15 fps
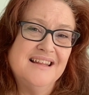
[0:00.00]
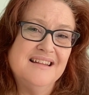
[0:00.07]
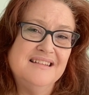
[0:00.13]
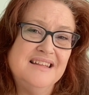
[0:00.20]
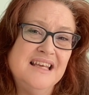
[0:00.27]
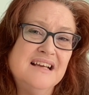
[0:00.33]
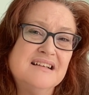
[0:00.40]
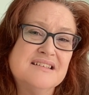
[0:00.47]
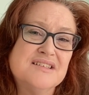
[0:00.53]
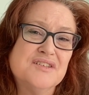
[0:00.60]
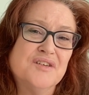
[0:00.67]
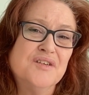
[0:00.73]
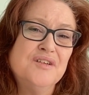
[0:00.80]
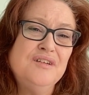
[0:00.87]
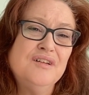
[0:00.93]
The
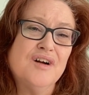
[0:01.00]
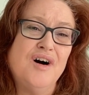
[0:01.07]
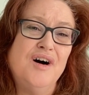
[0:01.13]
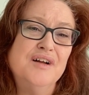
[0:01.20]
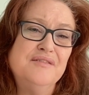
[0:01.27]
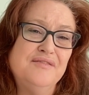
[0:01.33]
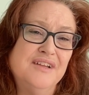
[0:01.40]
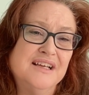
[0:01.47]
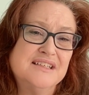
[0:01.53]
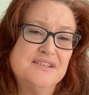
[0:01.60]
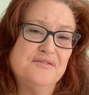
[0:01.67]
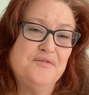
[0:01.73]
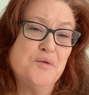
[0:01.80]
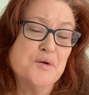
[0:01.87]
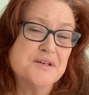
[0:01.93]
external conflict
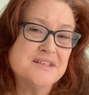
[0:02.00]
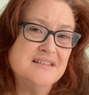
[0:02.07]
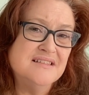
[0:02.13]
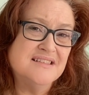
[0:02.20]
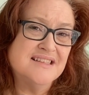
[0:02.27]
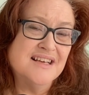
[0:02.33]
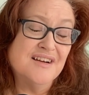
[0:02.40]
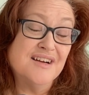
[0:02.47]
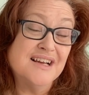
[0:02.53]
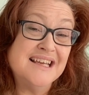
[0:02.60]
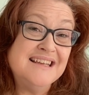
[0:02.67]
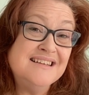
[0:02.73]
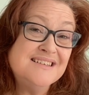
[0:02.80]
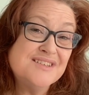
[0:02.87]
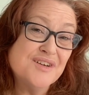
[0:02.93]
forces their
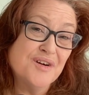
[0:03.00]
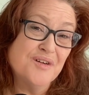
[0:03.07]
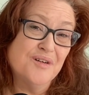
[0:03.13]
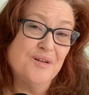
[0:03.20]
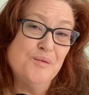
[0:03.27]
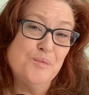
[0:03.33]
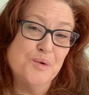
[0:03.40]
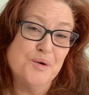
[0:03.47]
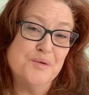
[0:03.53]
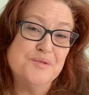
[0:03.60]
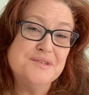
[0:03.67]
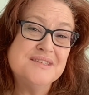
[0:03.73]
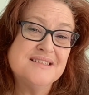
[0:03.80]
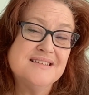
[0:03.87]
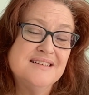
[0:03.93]
internal
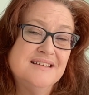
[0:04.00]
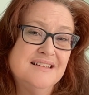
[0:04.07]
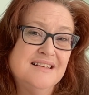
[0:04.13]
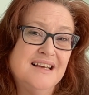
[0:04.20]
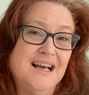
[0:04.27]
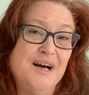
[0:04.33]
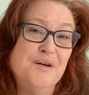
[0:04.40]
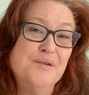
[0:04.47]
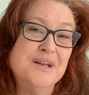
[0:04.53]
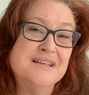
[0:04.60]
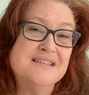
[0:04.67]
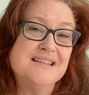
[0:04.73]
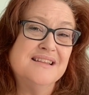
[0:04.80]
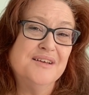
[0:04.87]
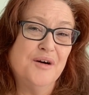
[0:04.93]
wounds out
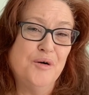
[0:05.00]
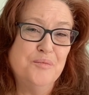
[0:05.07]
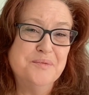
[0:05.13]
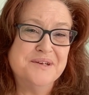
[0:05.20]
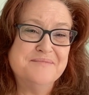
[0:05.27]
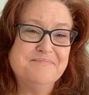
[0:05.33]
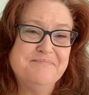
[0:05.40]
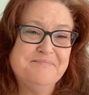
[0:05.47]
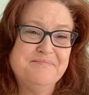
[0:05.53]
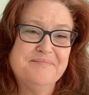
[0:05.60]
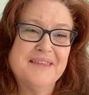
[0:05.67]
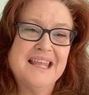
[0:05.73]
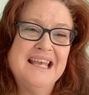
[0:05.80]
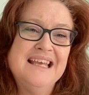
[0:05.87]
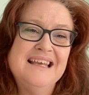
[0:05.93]
into the open.
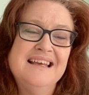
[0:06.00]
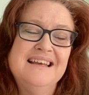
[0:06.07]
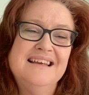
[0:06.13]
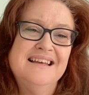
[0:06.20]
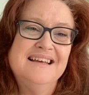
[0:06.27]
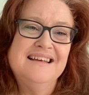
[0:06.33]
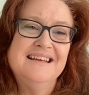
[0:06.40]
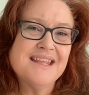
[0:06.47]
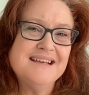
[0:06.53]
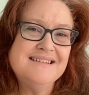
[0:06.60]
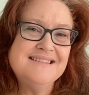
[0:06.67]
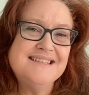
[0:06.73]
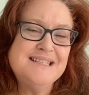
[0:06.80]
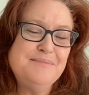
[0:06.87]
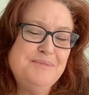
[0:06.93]

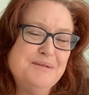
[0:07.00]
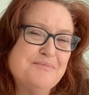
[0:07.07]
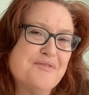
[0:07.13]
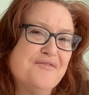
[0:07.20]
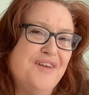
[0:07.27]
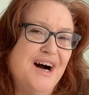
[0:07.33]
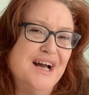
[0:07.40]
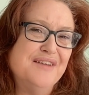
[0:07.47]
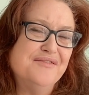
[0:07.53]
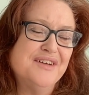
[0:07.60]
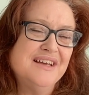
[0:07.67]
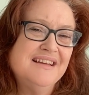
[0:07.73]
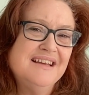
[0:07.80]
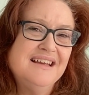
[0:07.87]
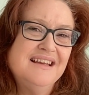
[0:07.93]
Tip number 5.
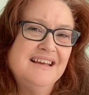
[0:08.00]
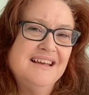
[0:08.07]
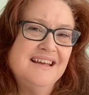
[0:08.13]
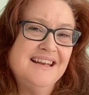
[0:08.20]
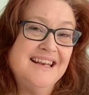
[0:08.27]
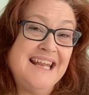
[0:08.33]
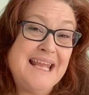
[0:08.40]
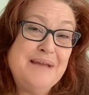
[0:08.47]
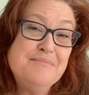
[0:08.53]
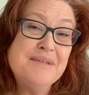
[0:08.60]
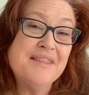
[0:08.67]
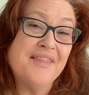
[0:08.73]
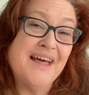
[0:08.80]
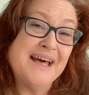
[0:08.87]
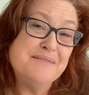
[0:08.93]
Name
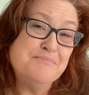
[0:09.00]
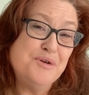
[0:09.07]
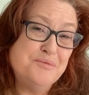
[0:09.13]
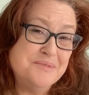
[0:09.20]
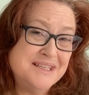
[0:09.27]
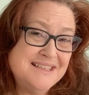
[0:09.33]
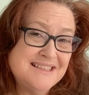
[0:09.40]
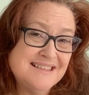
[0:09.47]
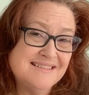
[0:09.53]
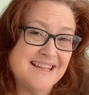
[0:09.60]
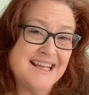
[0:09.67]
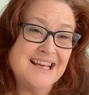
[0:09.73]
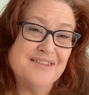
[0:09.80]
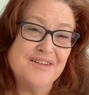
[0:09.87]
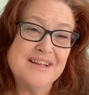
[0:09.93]
that moment
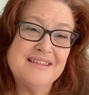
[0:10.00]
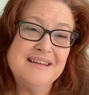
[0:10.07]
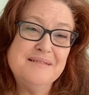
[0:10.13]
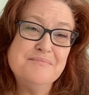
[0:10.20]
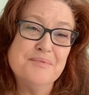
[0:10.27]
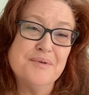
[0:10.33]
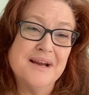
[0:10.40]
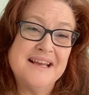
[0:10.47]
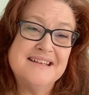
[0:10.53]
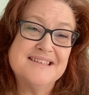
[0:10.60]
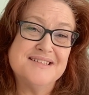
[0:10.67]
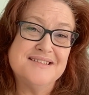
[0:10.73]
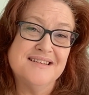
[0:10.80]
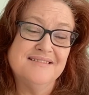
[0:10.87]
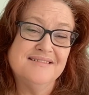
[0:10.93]
that everything
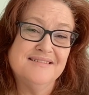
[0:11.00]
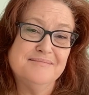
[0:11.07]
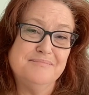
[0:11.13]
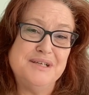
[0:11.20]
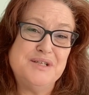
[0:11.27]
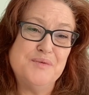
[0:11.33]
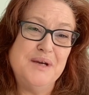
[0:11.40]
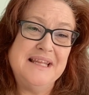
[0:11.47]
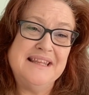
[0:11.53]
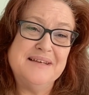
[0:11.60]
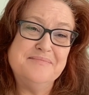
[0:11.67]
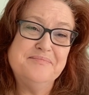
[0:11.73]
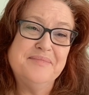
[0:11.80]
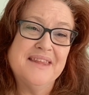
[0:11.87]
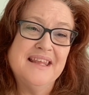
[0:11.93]
breaks between them.